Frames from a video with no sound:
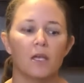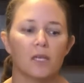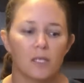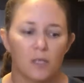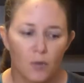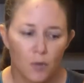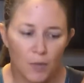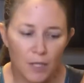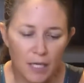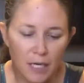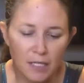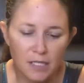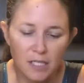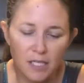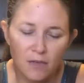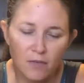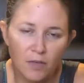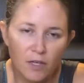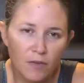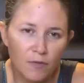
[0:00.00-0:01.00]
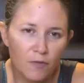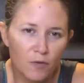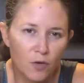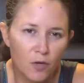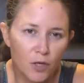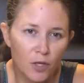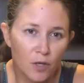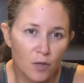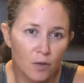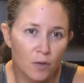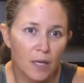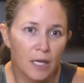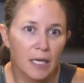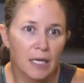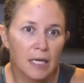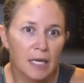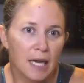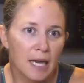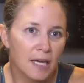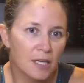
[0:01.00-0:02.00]
creativity for you in
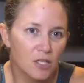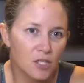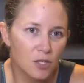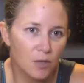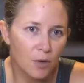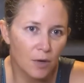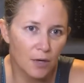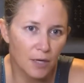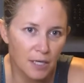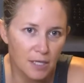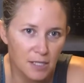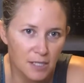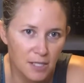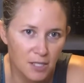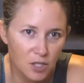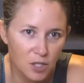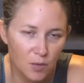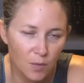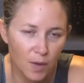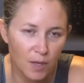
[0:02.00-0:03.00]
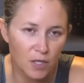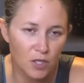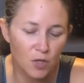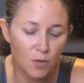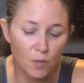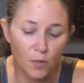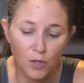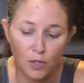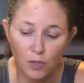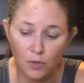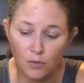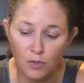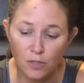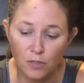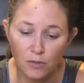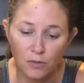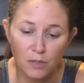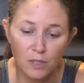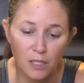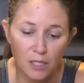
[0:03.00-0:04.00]
case you are in a situation where you
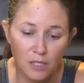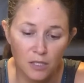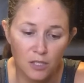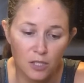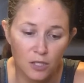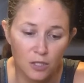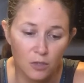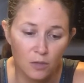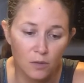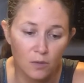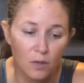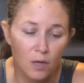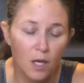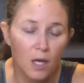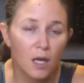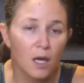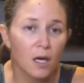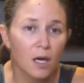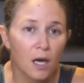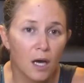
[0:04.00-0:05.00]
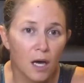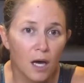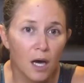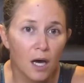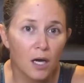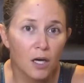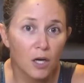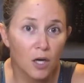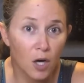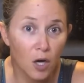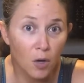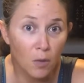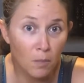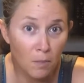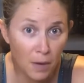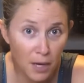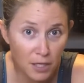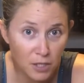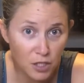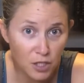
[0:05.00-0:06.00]
do need to go
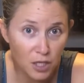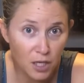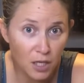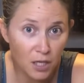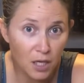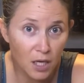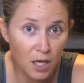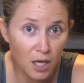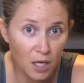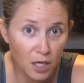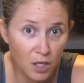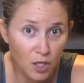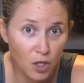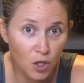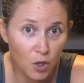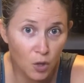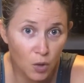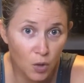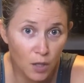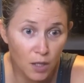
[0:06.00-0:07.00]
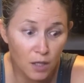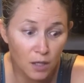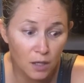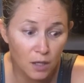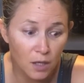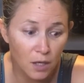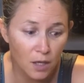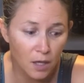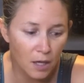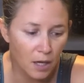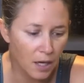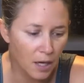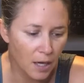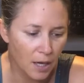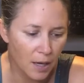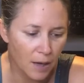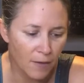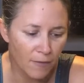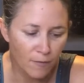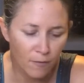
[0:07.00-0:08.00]
budget in your
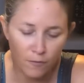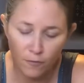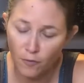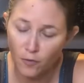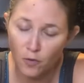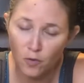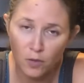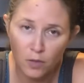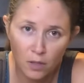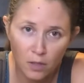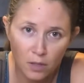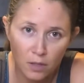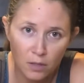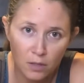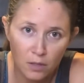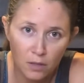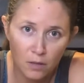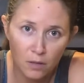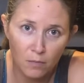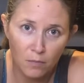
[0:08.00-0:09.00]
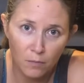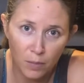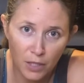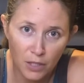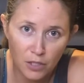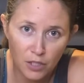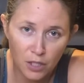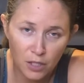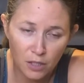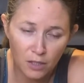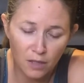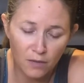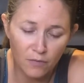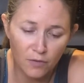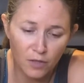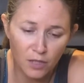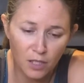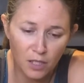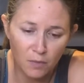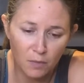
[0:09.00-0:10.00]
food budget, if you
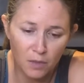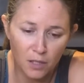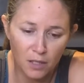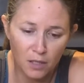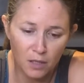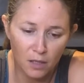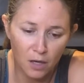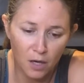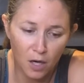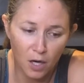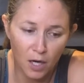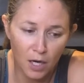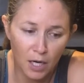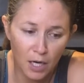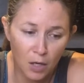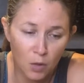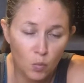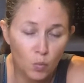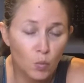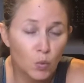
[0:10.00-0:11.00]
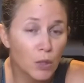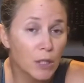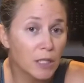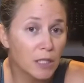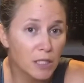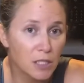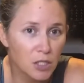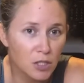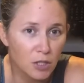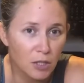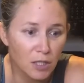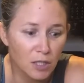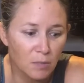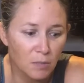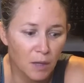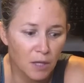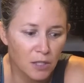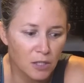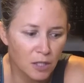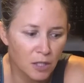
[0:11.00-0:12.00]
need to be on a really strict
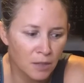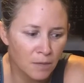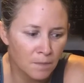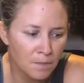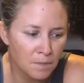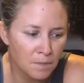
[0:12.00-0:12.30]
budget.